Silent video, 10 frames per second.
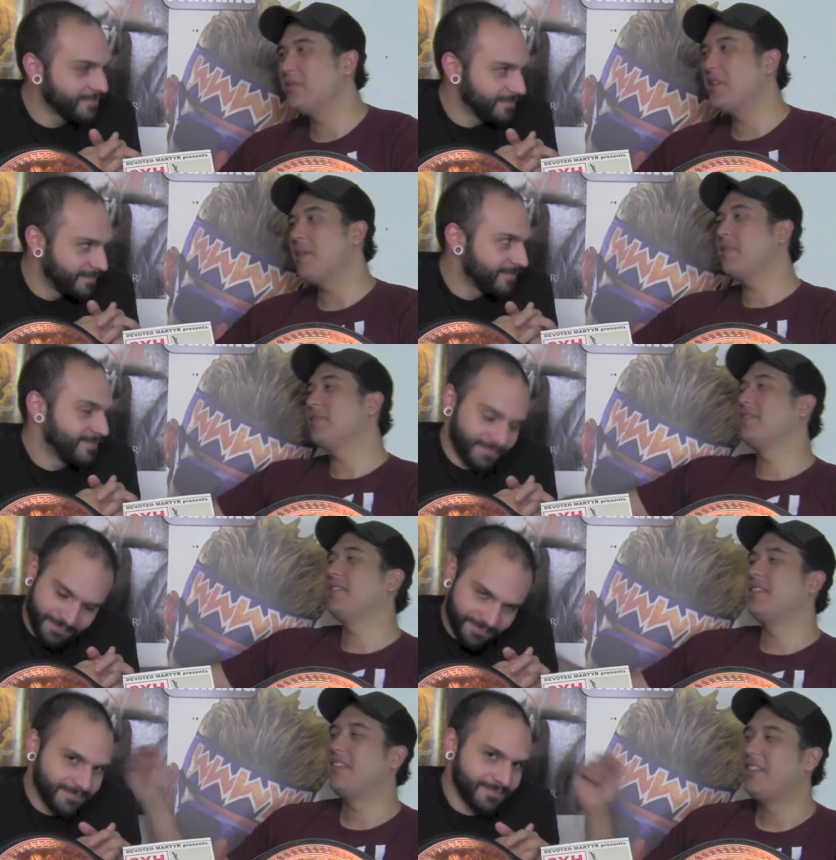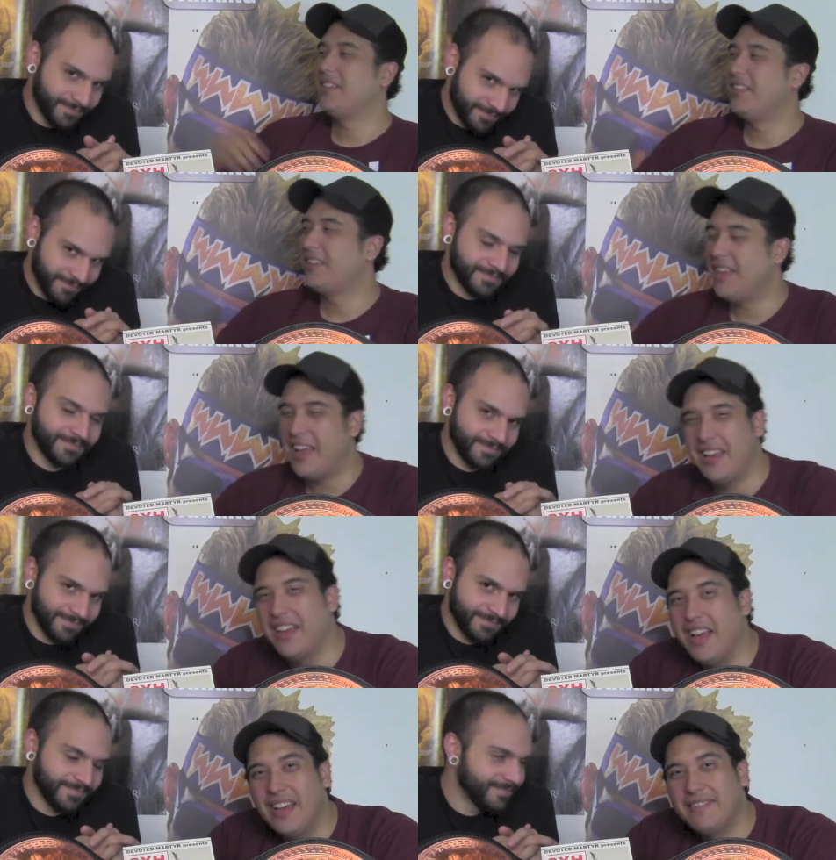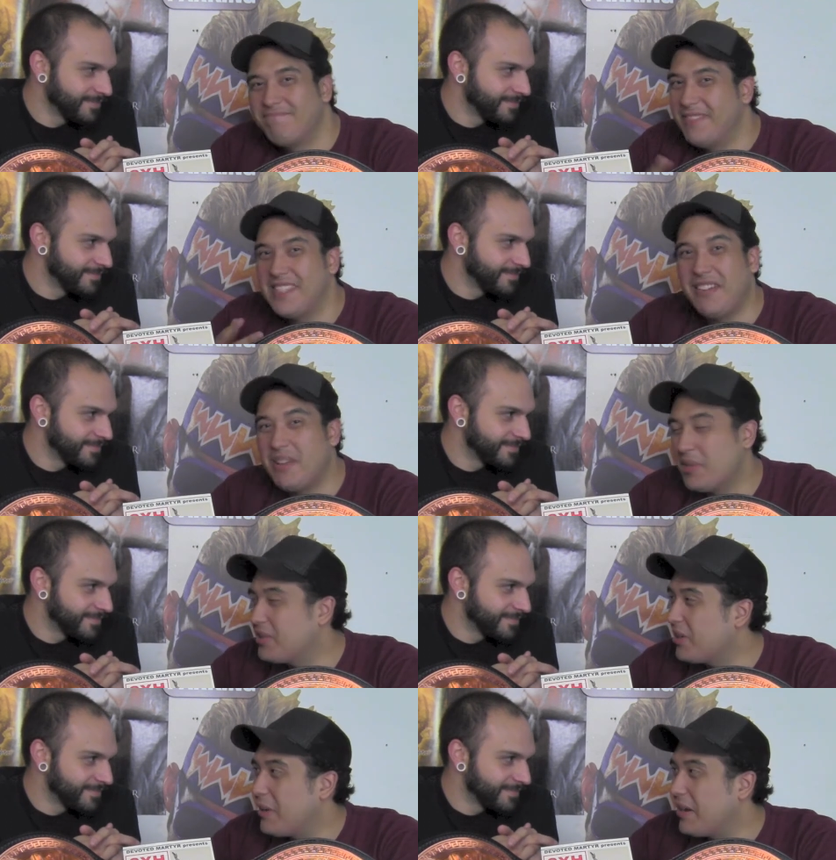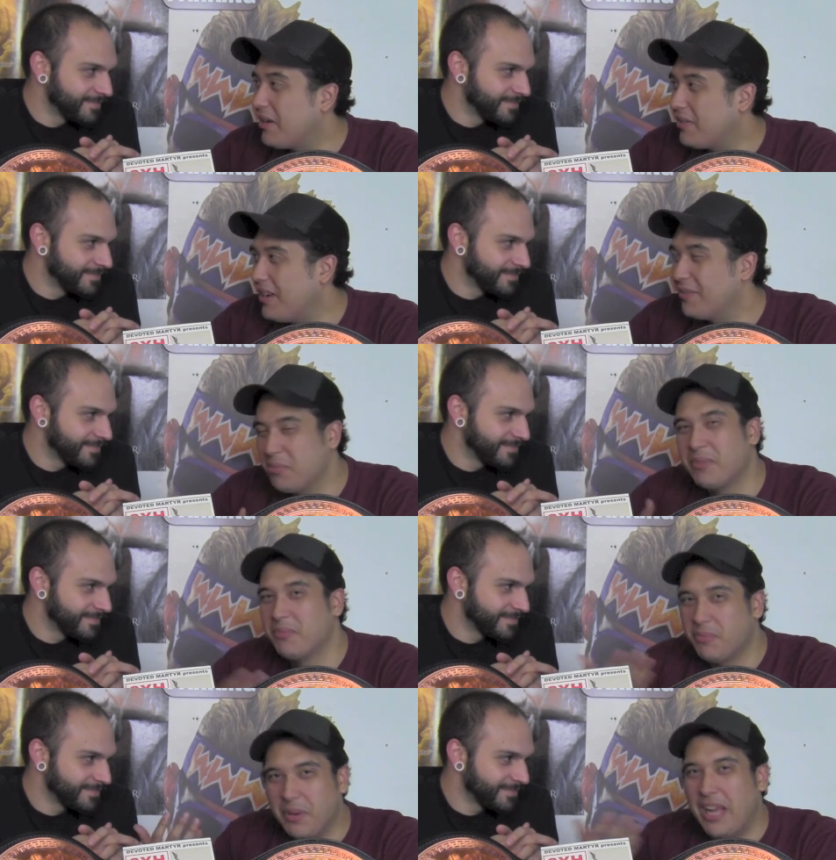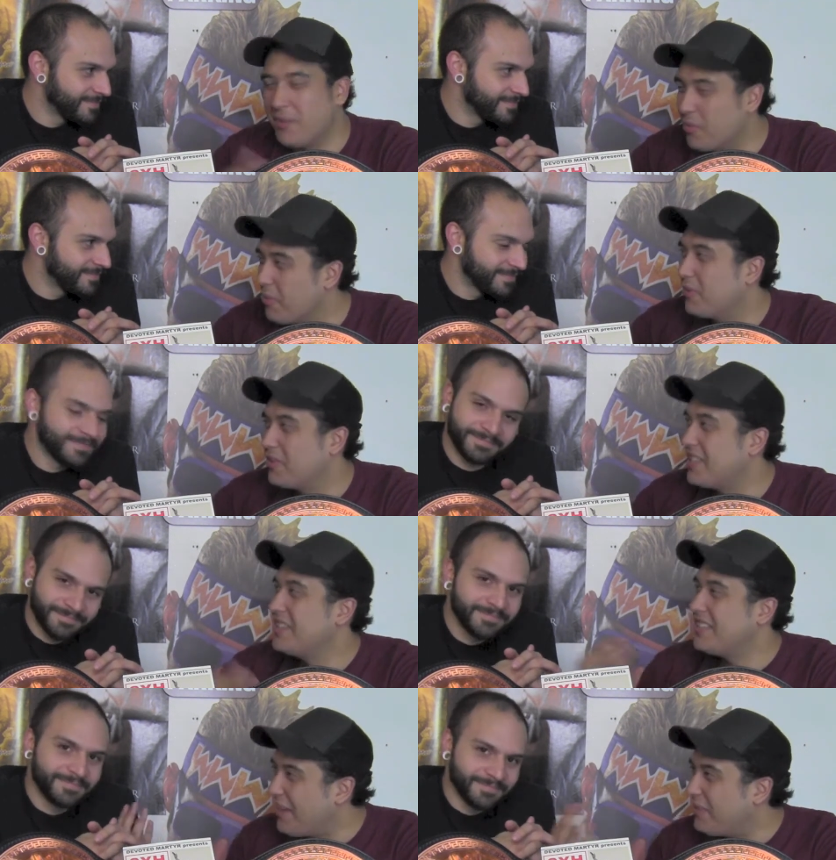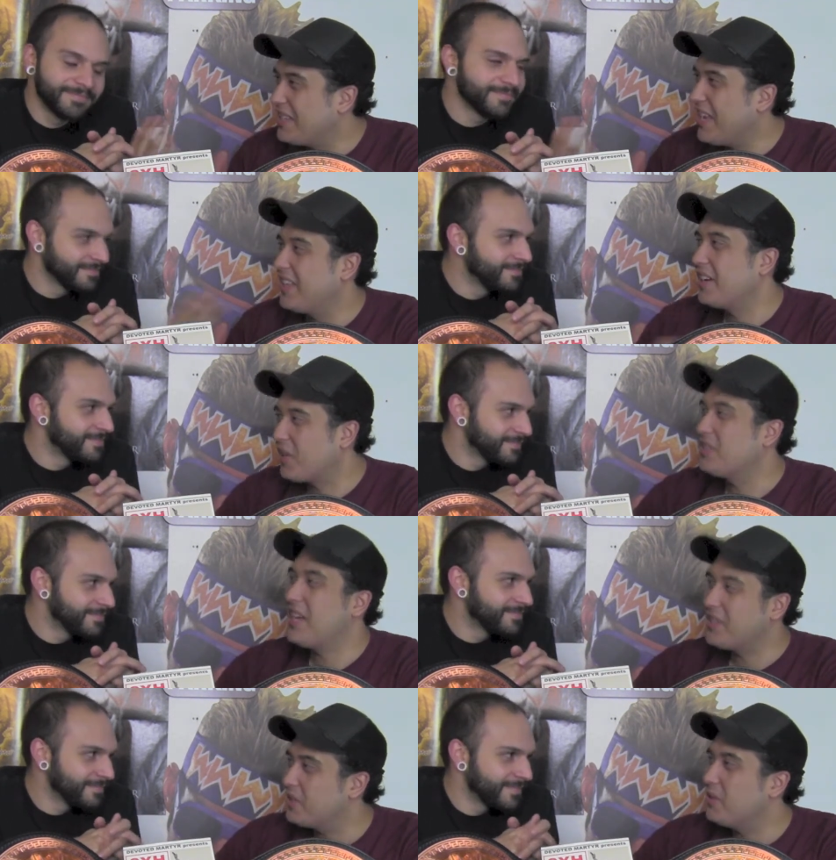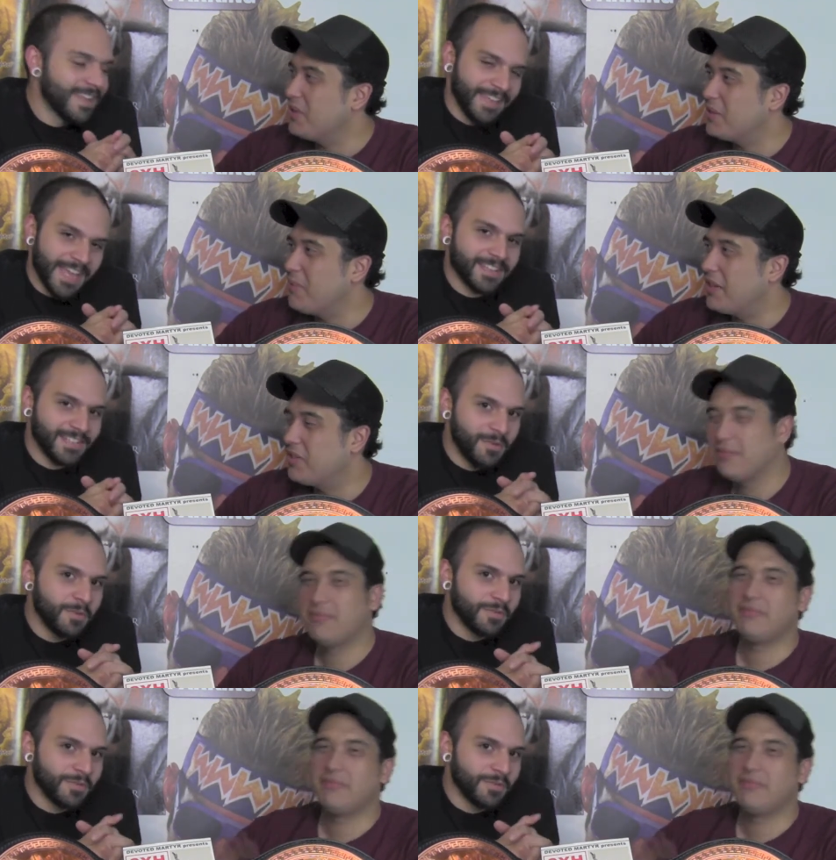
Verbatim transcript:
Speaker 1: Champion. And uh, there's not really much to talk about here. We're, we're, I think we both can safely say that Curtis Axel is going to win. This yes, game. he will